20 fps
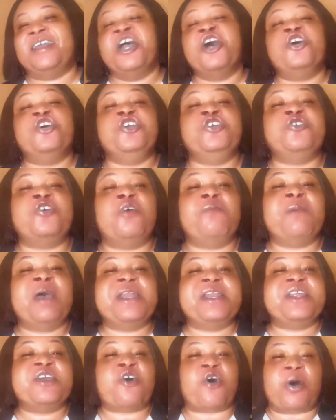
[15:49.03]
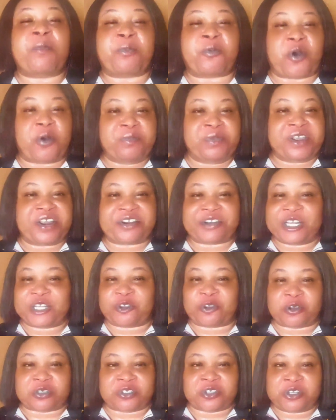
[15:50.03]
You know, many upcoming
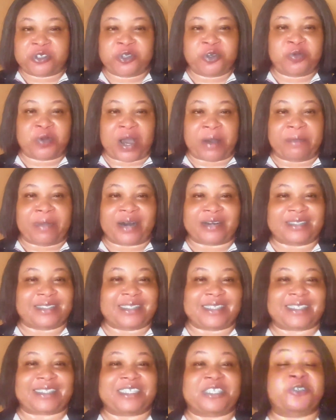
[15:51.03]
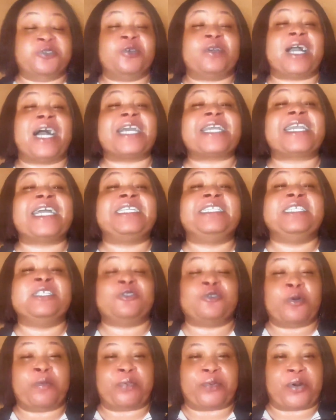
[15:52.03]
creators doesn't know about this thing. You can get
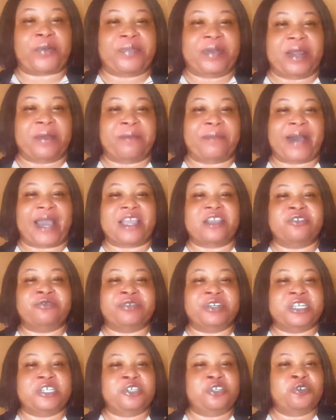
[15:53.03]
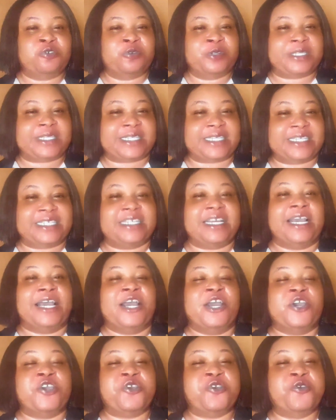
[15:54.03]
into problem by reusing
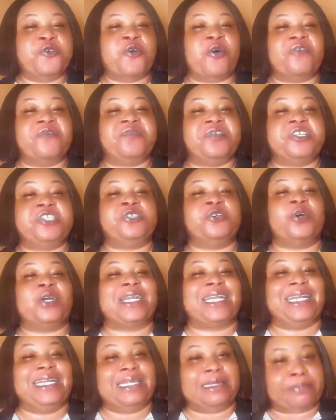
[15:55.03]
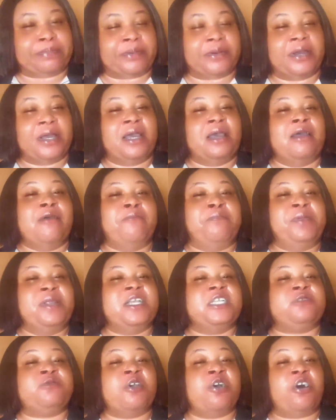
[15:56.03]
your video clip.
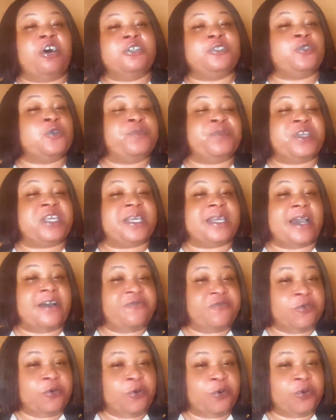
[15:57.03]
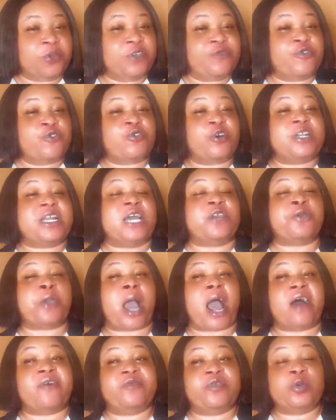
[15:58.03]
Please, we all should be careful. If you know that you
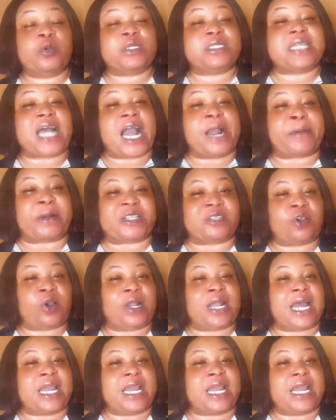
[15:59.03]
have used that particular